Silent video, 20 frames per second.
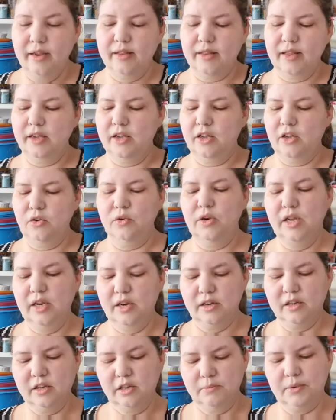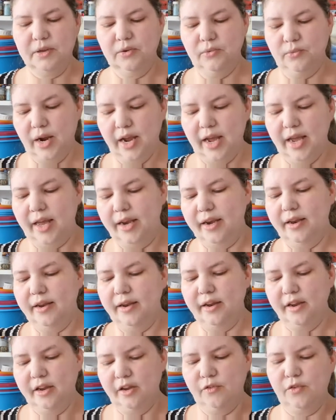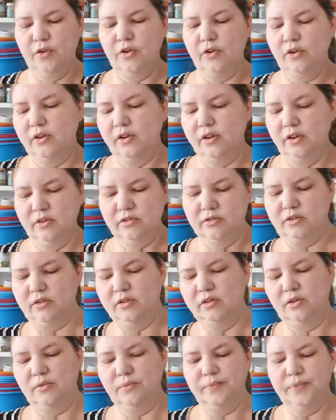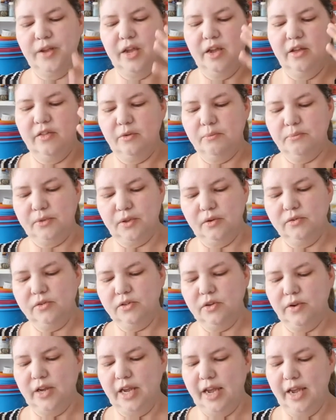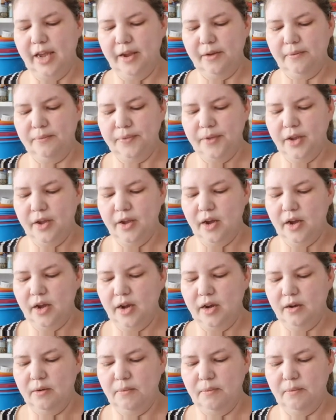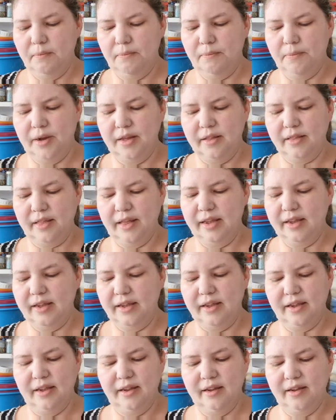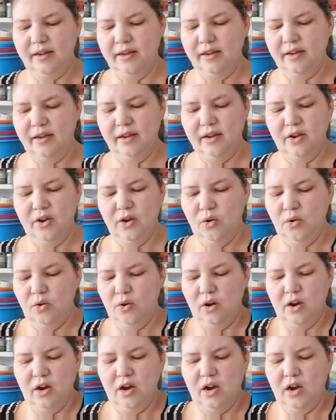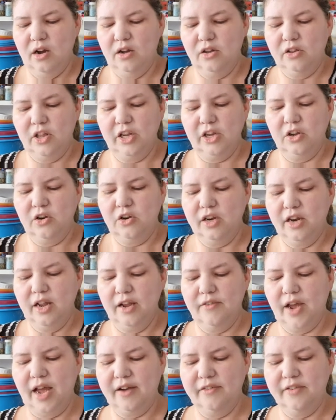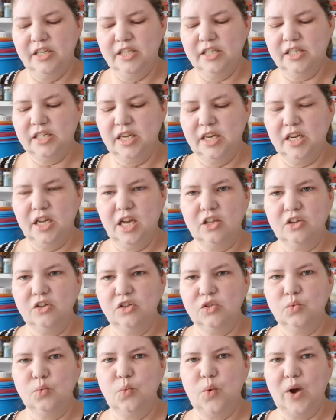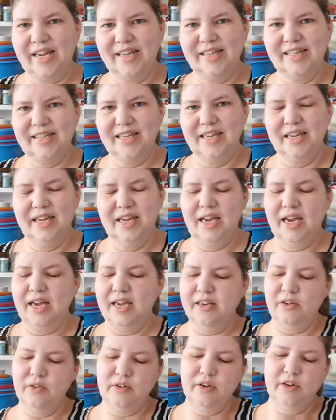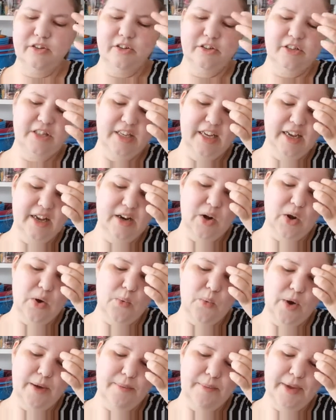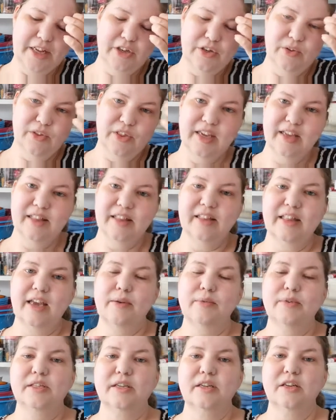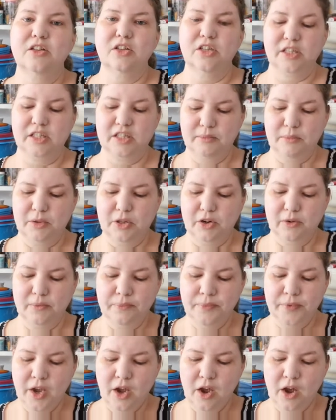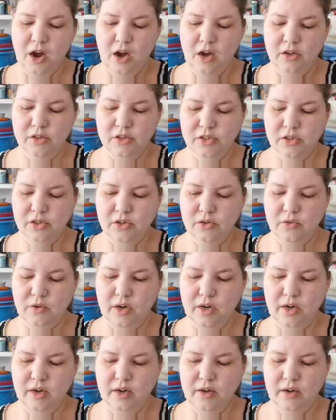Like, you need it to be red. If you're, the blue's okay. But like you didn't have any skin color. It's white. I don't understand what made you think that was going to look similar. Also,